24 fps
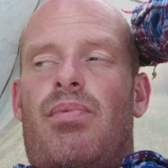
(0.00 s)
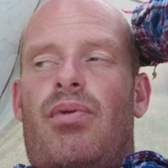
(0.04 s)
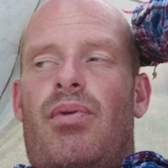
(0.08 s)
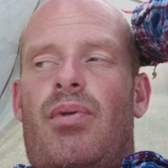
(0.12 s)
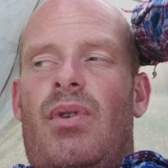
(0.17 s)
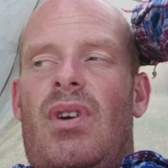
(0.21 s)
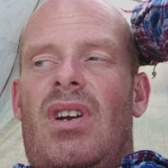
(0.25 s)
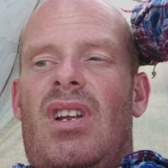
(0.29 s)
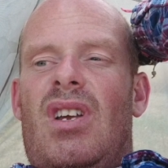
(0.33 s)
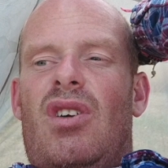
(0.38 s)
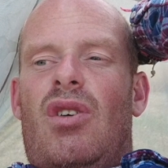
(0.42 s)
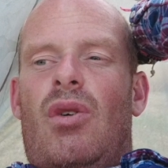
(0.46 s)

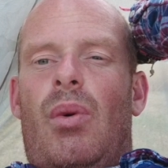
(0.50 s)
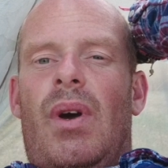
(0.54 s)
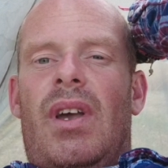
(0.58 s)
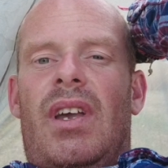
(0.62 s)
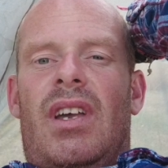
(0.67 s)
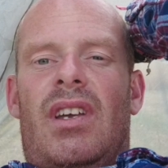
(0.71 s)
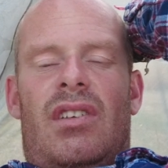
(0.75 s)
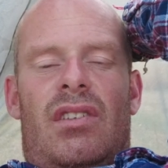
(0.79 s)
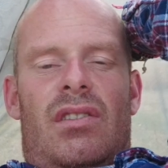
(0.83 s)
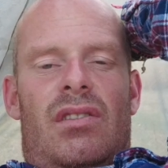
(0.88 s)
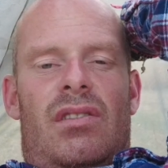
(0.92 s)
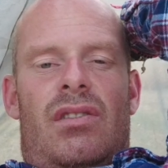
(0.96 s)
pretty
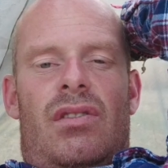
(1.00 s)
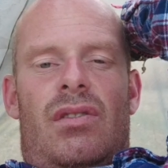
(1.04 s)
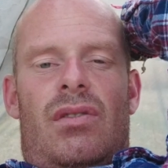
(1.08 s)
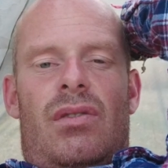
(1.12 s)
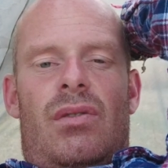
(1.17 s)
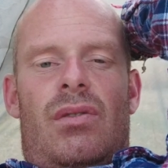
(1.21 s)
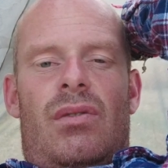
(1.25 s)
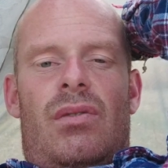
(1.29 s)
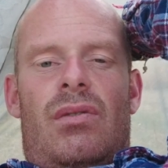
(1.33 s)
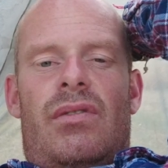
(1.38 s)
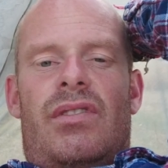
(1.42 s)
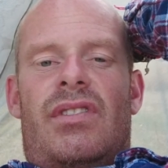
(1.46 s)
quick
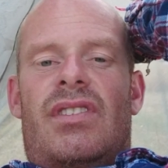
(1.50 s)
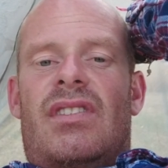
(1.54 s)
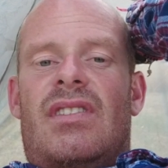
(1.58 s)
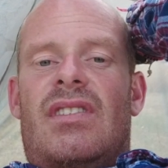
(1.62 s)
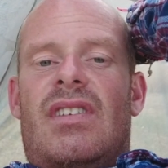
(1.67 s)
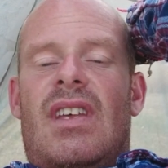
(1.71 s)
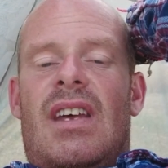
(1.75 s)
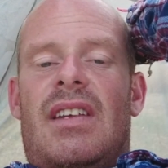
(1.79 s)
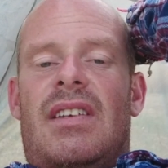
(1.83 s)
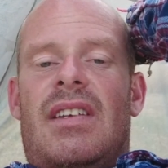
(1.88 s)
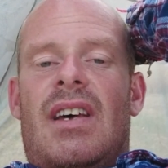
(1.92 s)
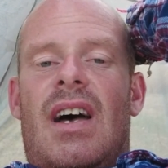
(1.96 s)
to
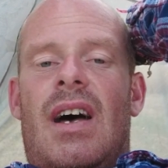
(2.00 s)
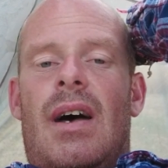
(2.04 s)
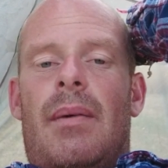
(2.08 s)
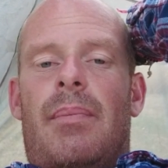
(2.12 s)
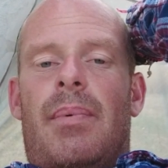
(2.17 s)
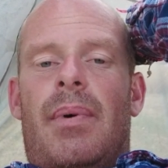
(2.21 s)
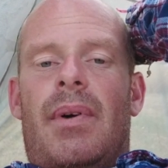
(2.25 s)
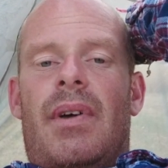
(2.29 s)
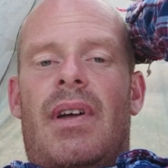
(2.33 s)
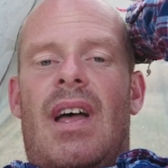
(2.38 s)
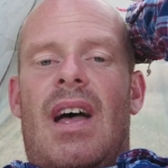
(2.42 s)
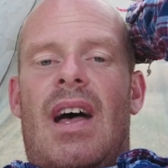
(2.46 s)
set
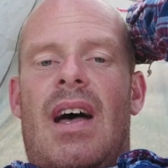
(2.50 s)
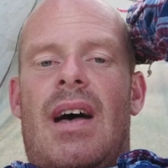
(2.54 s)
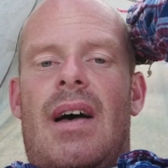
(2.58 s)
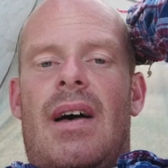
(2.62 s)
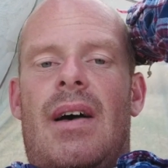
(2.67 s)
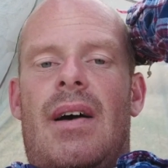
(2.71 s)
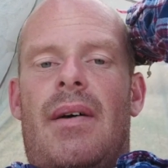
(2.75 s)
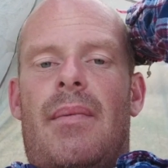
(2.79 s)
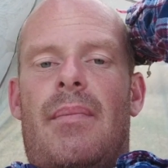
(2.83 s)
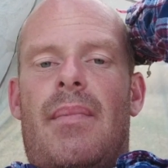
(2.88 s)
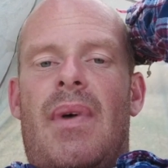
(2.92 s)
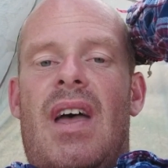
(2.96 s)
up,
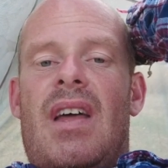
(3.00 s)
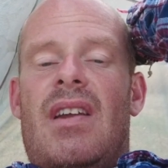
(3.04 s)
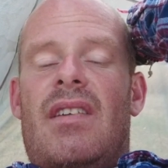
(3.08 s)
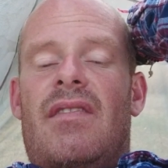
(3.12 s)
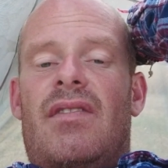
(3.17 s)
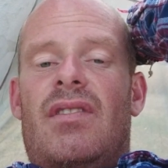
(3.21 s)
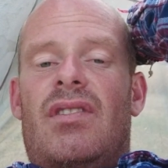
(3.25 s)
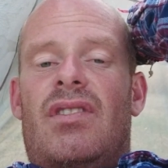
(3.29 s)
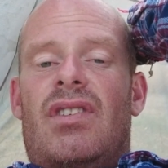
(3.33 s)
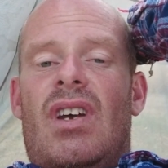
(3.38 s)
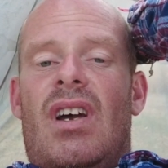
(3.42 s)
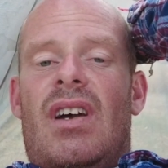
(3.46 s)
and if
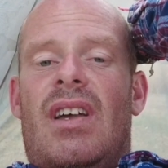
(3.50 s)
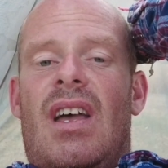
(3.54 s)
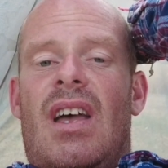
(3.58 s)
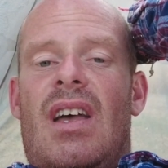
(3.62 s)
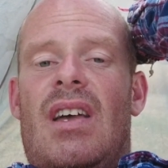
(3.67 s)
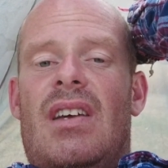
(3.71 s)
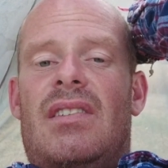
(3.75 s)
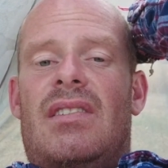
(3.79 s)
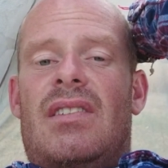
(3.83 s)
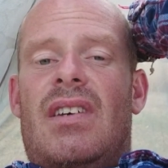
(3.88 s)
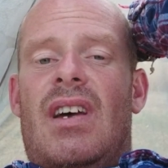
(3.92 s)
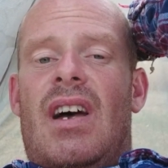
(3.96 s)
you chuck
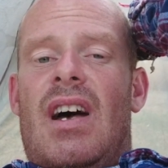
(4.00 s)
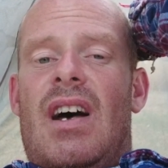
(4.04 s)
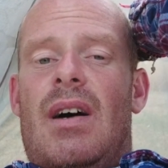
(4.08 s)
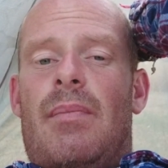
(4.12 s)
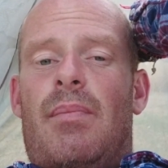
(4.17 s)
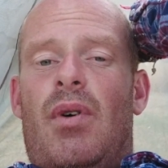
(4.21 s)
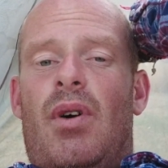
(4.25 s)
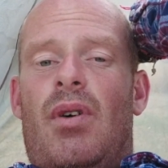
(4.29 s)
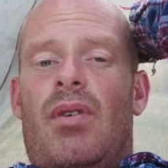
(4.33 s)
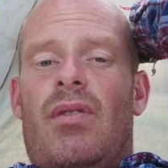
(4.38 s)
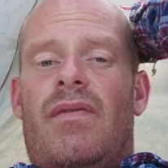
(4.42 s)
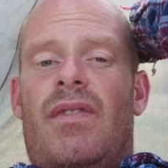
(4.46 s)
a
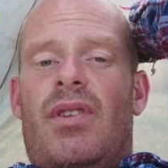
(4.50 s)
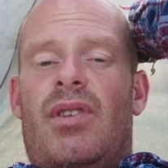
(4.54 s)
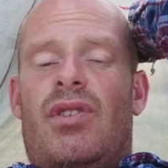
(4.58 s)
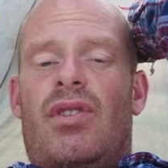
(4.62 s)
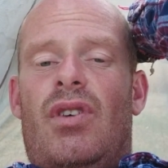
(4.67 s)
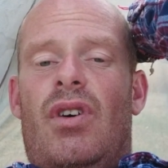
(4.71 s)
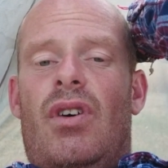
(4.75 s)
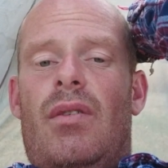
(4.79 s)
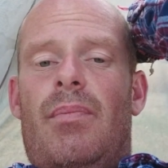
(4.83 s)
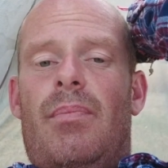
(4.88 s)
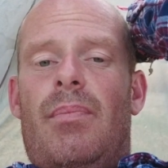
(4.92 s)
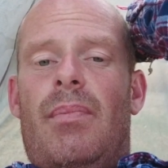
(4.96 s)
tarp over the
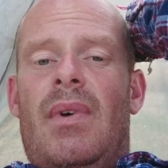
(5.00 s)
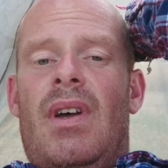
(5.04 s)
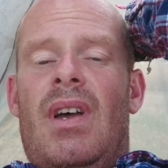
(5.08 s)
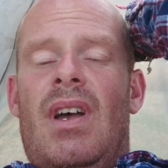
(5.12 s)
top,